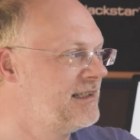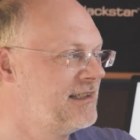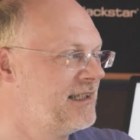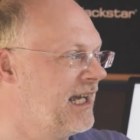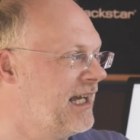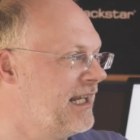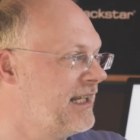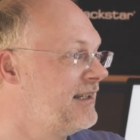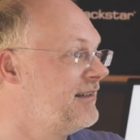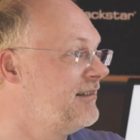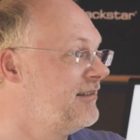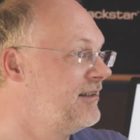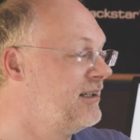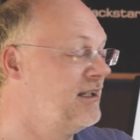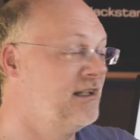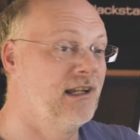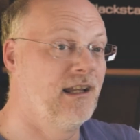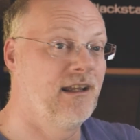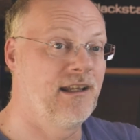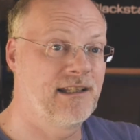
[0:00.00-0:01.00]
and
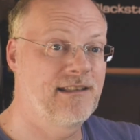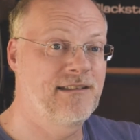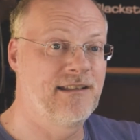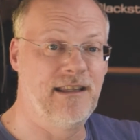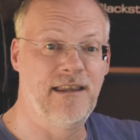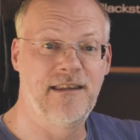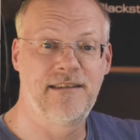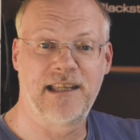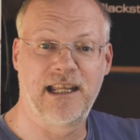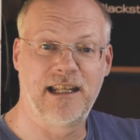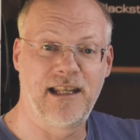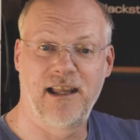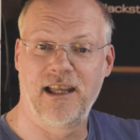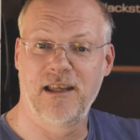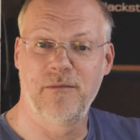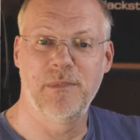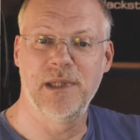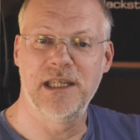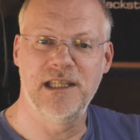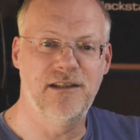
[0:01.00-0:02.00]
you like synths, and like me,